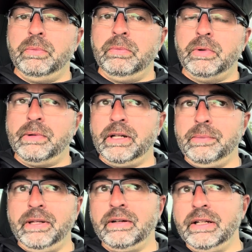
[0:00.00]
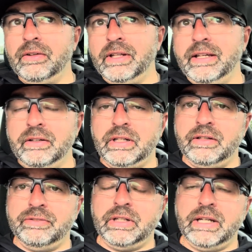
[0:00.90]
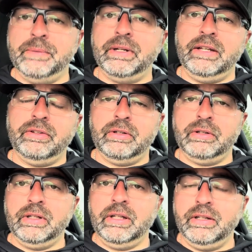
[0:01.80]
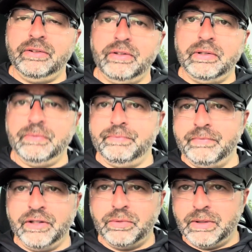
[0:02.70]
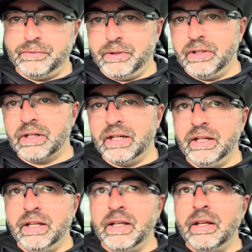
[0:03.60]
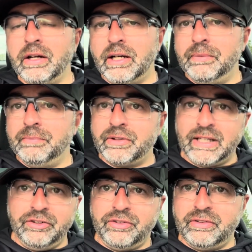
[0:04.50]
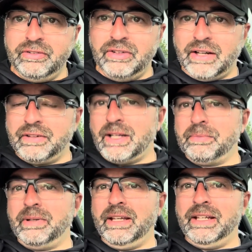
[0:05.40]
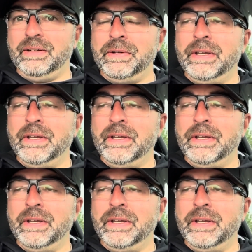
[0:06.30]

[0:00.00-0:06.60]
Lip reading: We're about to be in a rain delay for our game today, so this is what I'm doing, all right? It's kind of just off the top of my head.